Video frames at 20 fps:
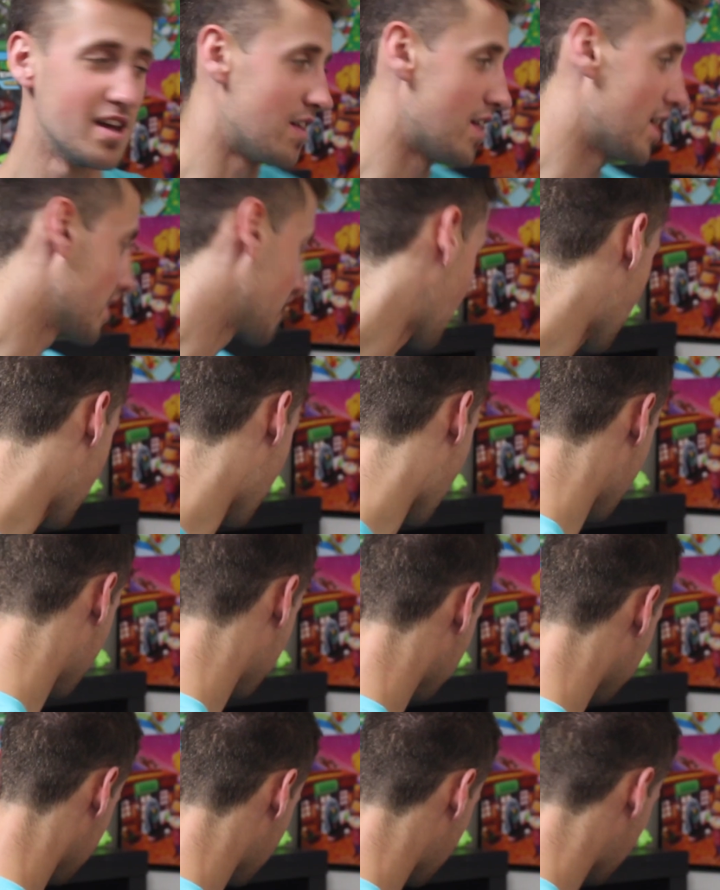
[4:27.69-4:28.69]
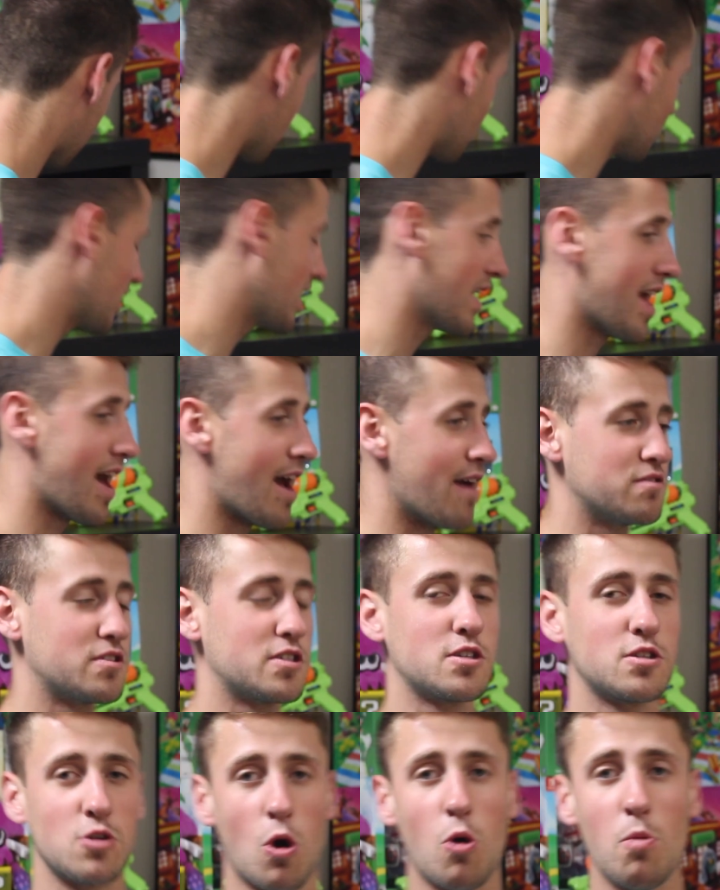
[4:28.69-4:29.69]
Like, I'm literally going to have
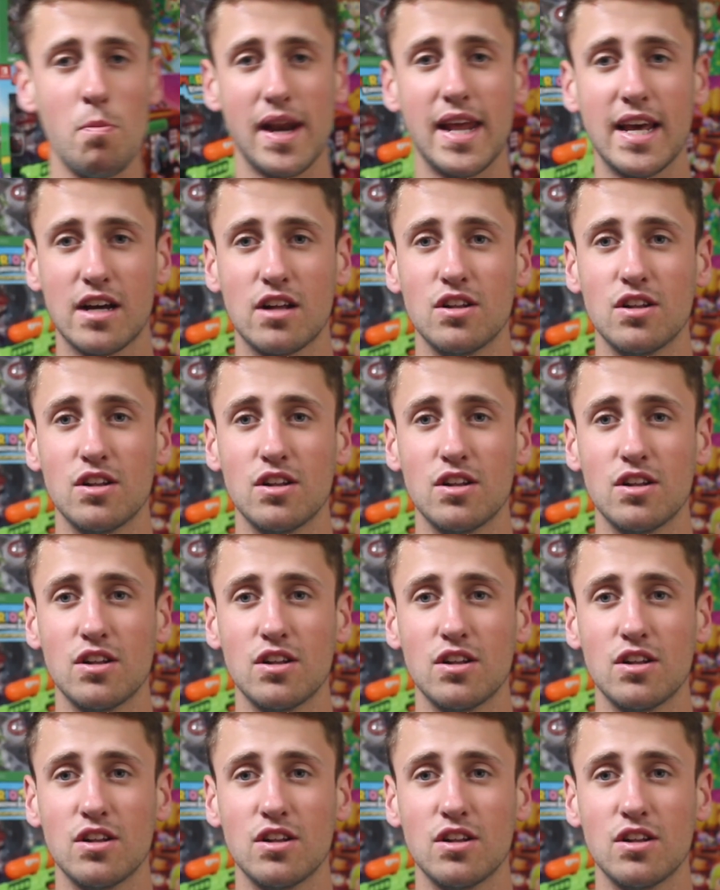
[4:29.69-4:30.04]
so many